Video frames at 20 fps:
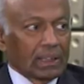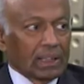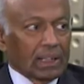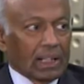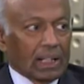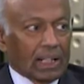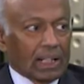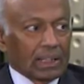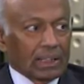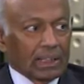
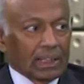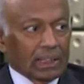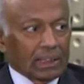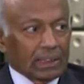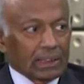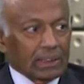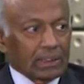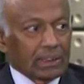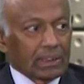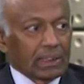And the
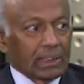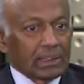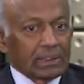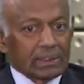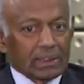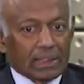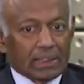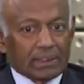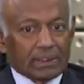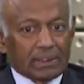other thing is
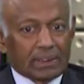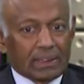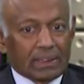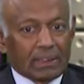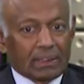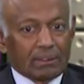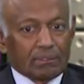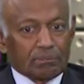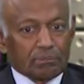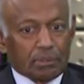that
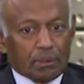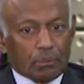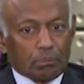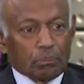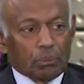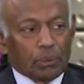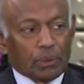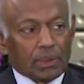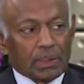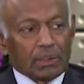for
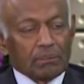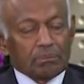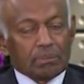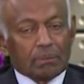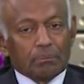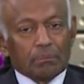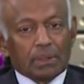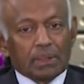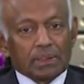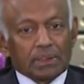more
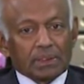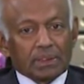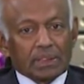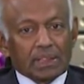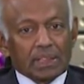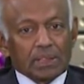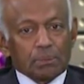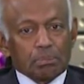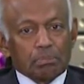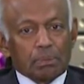information,
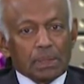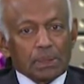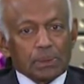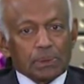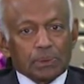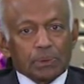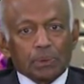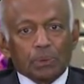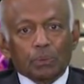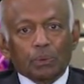it's best
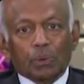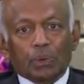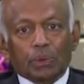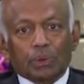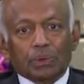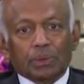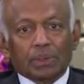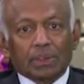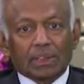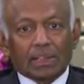to go
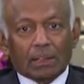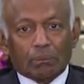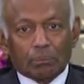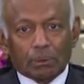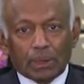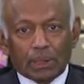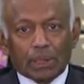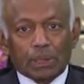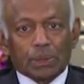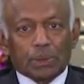to
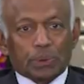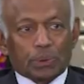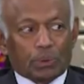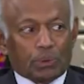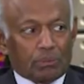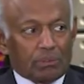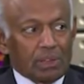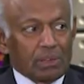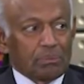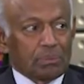
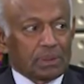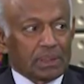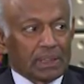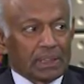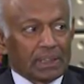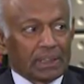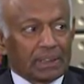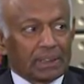WHO website.